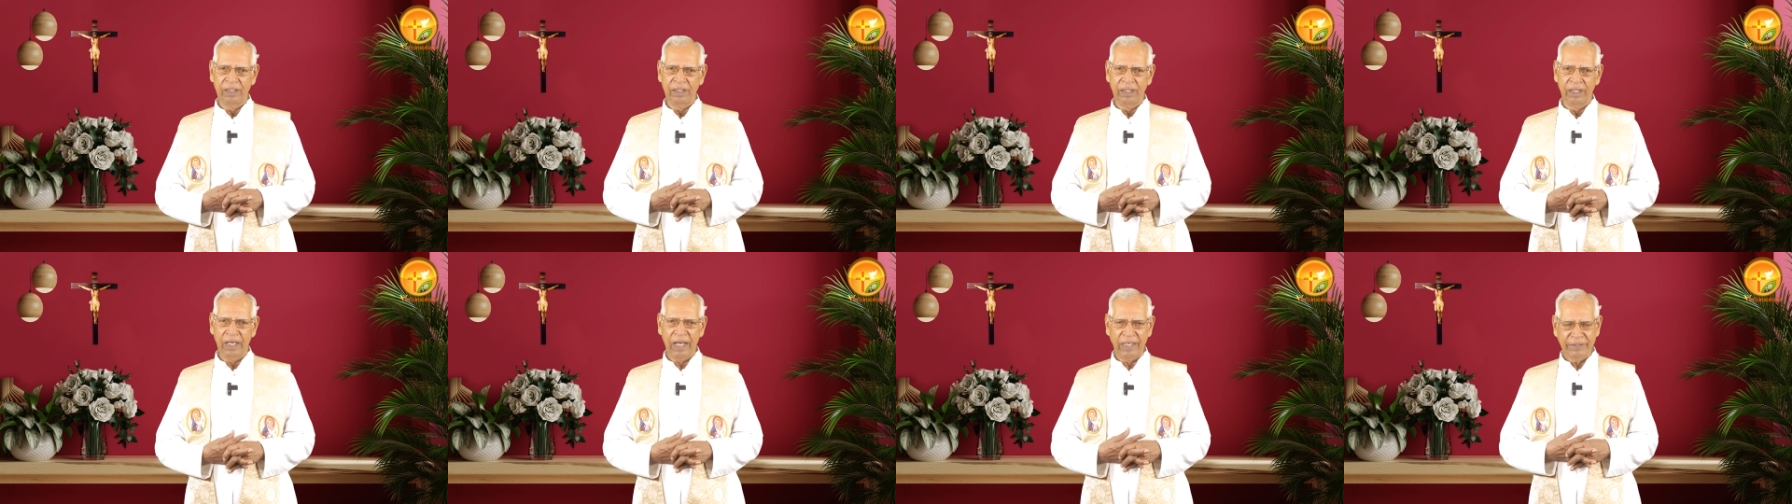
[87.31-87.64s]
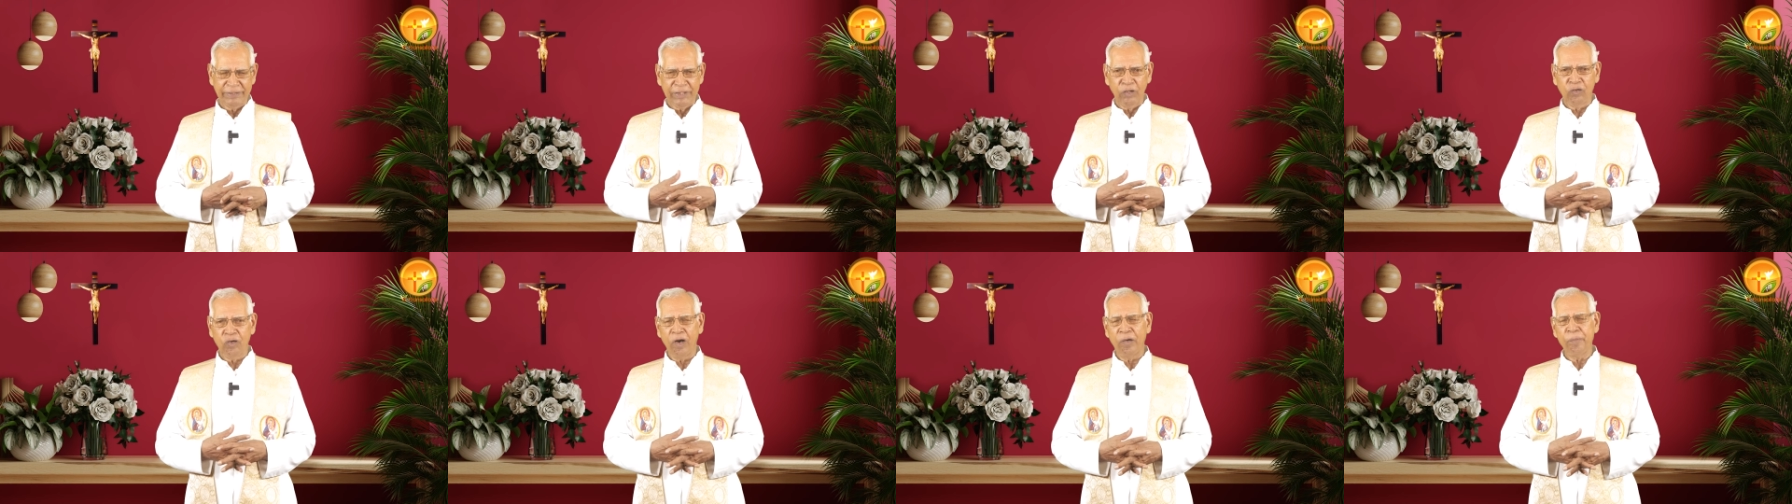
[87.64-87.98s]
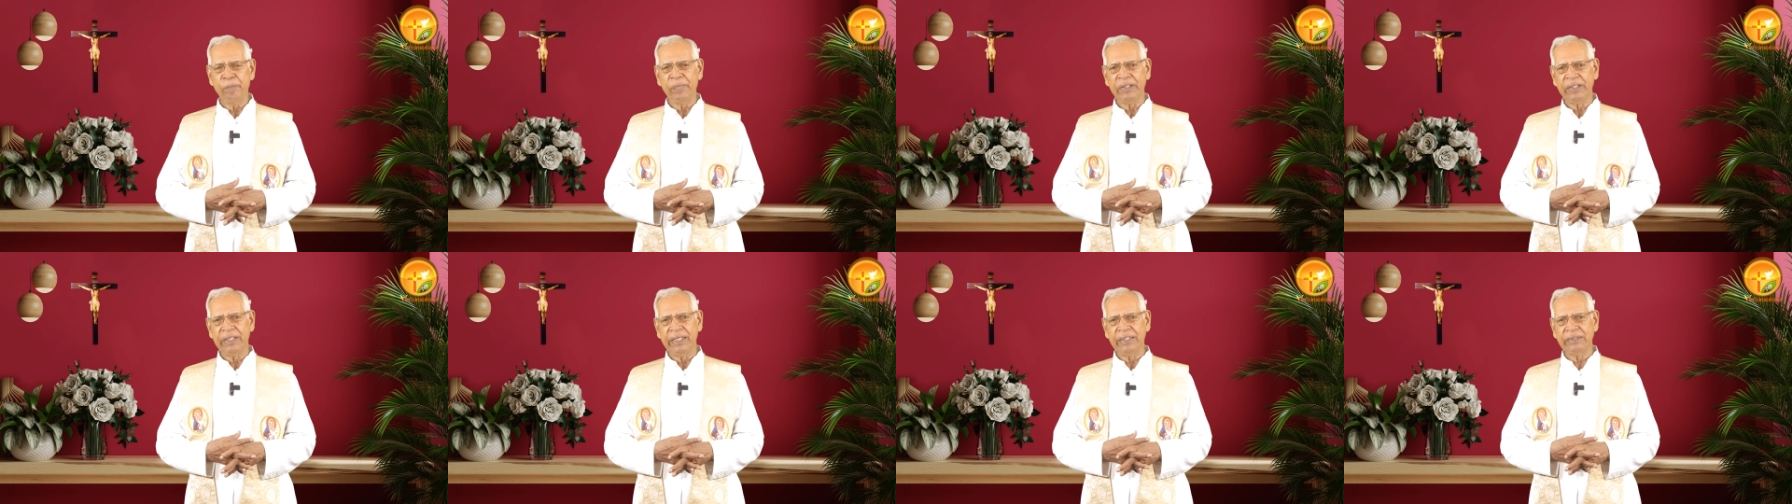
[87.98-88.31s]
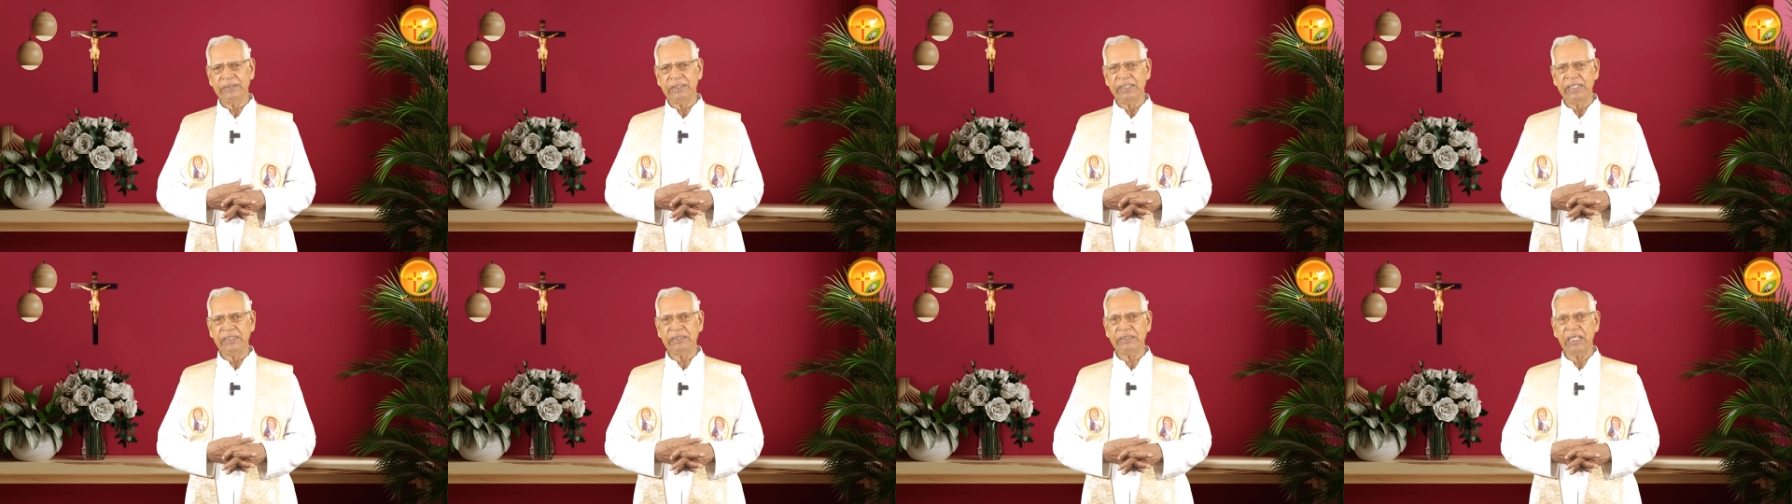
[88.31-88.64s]
Healthy
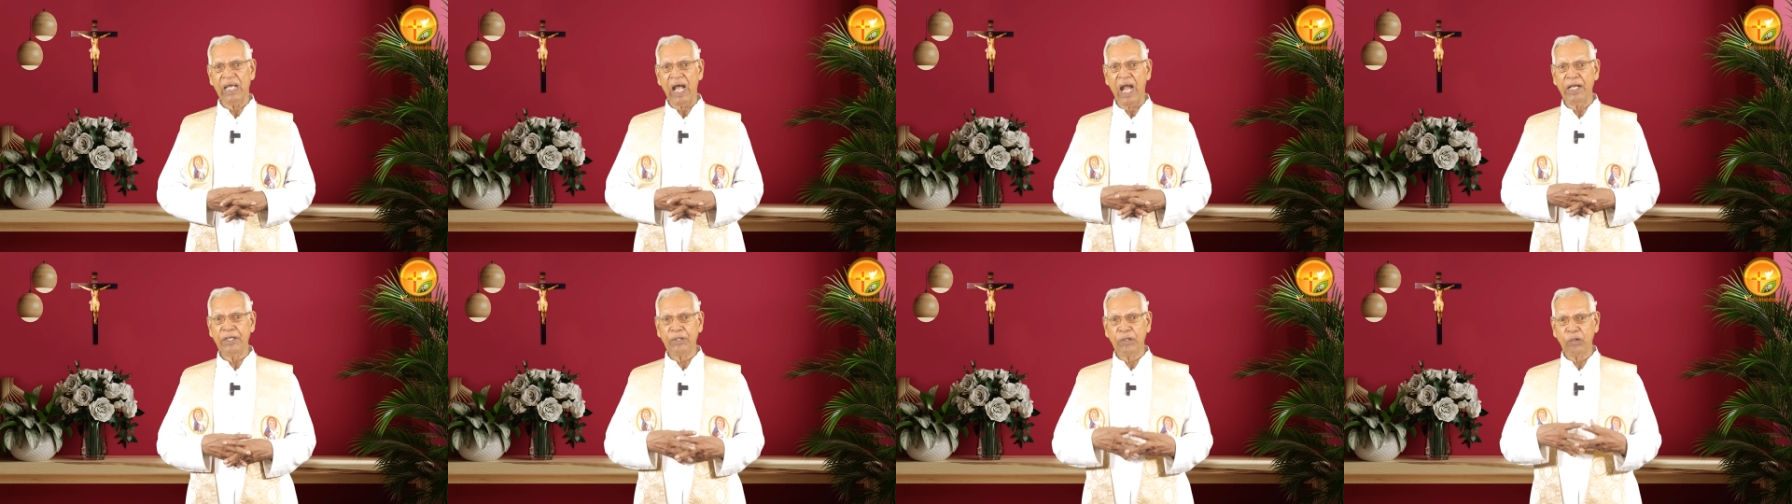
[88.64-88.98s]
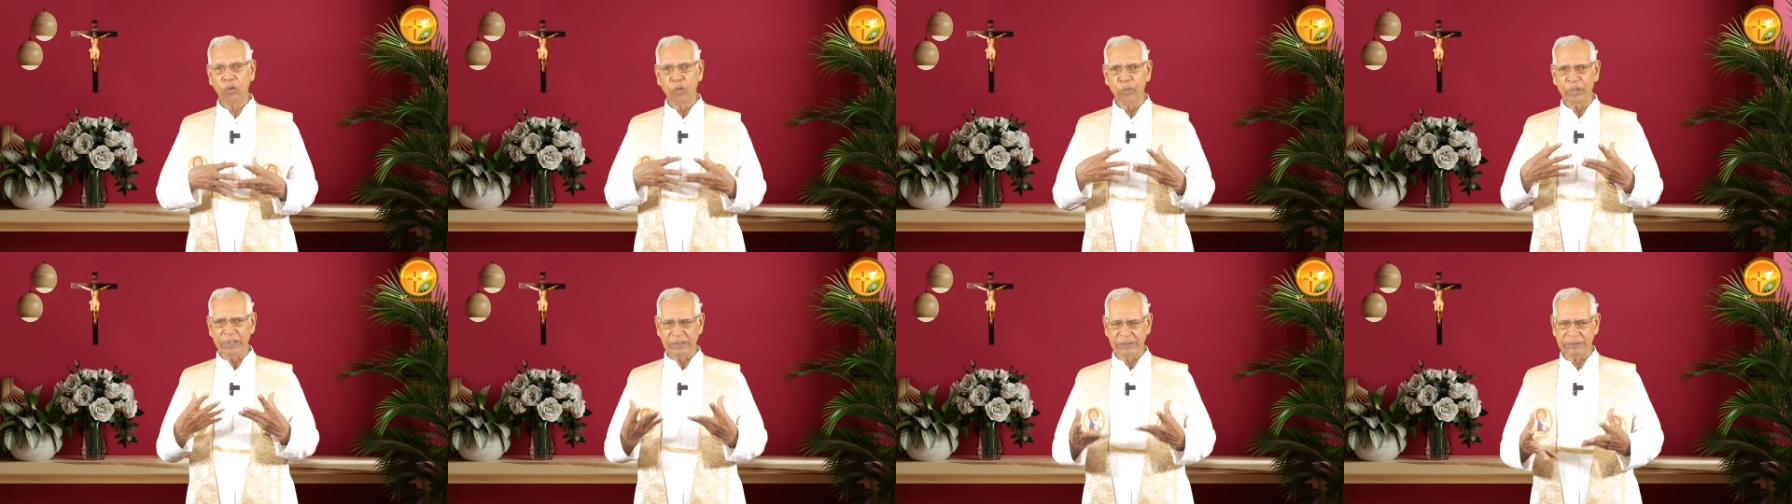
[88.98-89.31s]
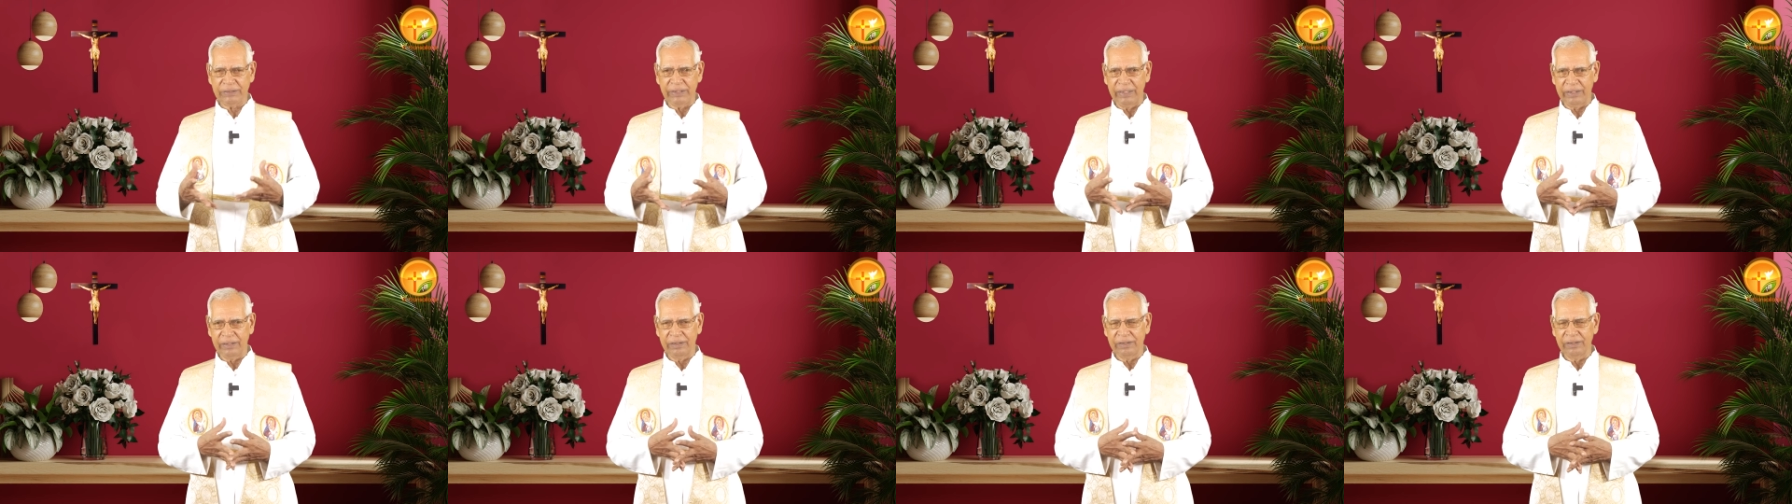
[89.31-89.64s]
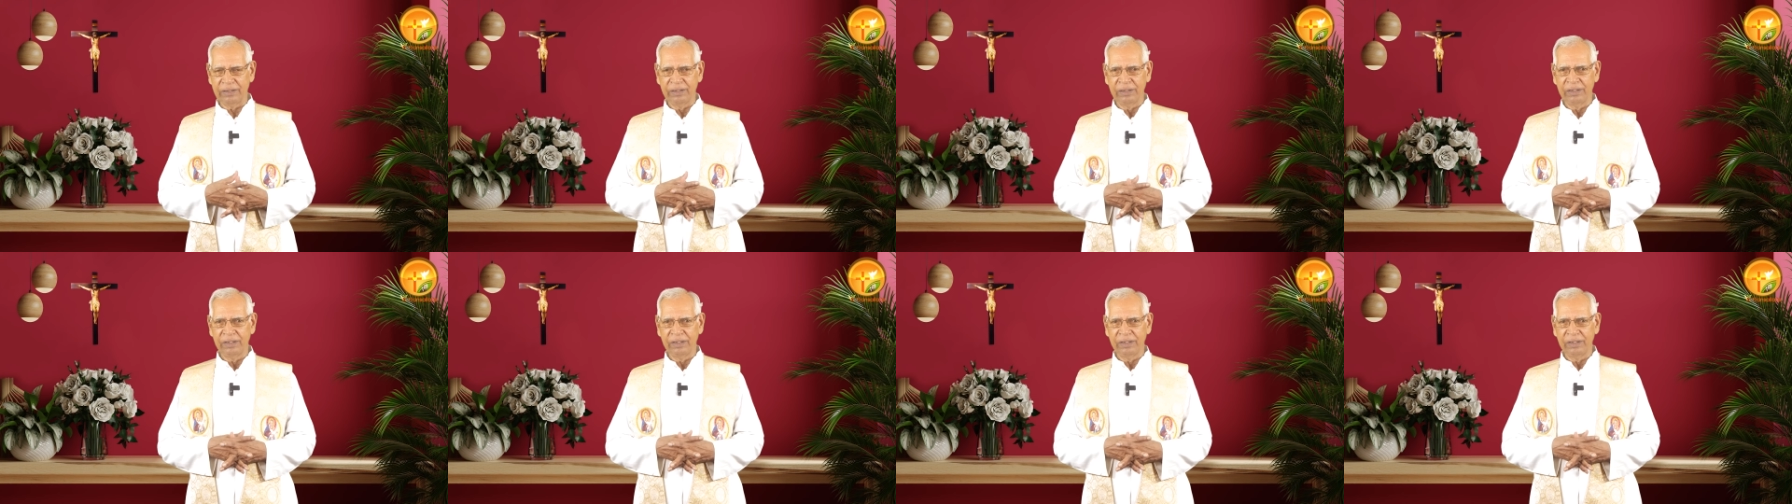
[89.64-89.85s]
competition is altruistic